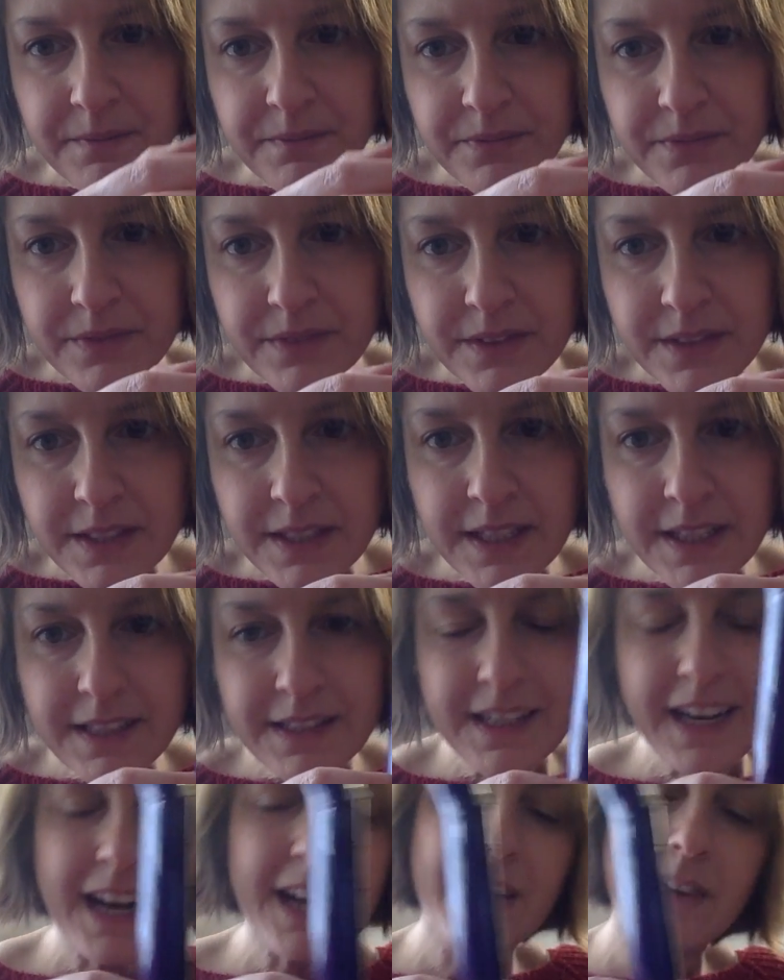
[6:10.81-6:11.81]
You can see it's
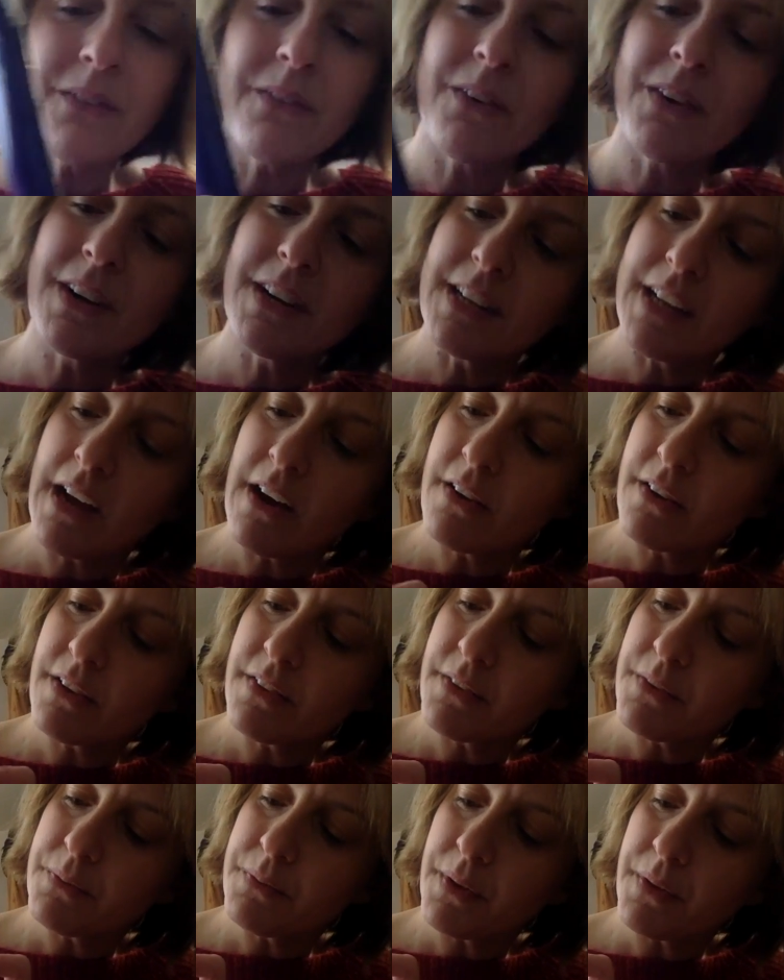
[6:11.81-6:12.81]
kind of worn down on
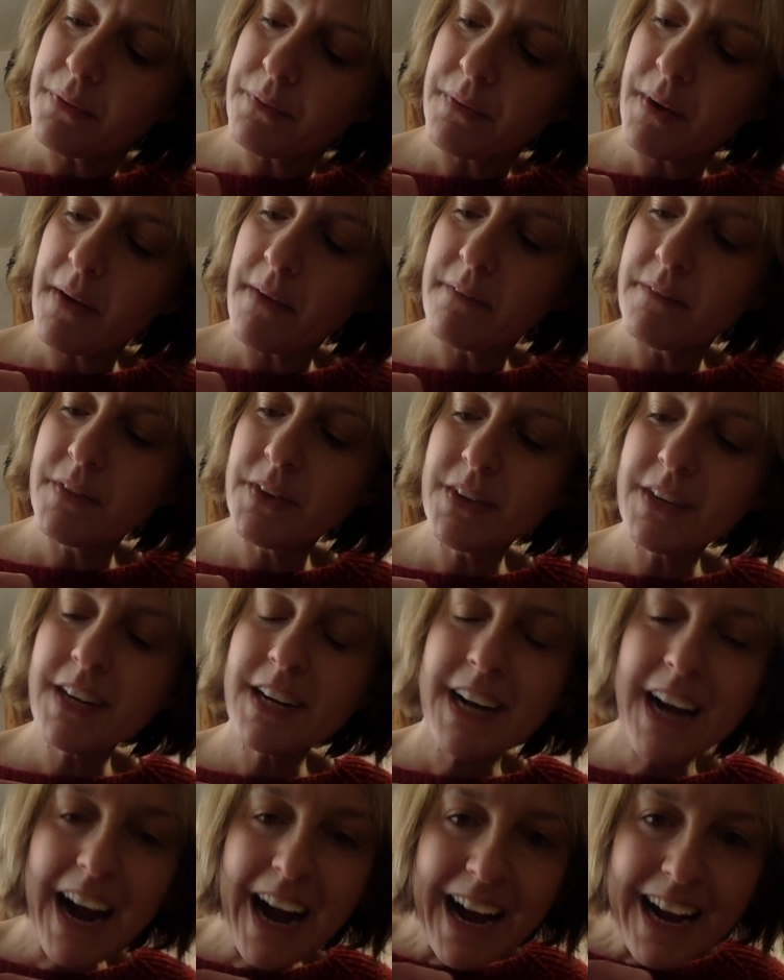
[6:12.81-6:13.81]
the 5th fret, but you
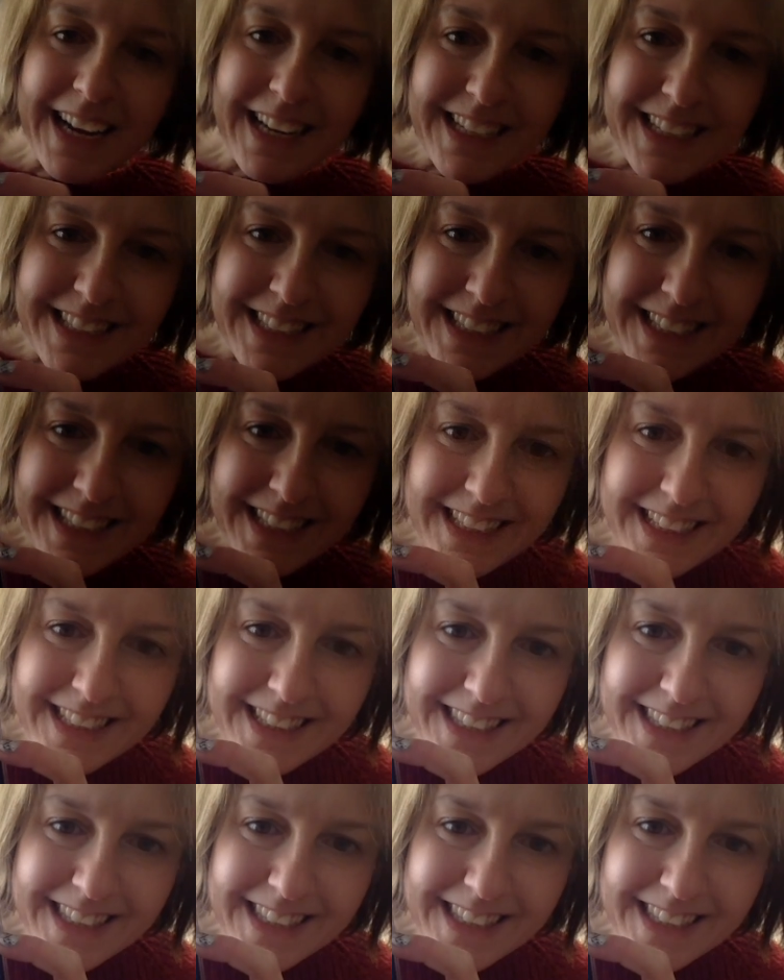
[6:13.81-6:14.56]
can kind of see it.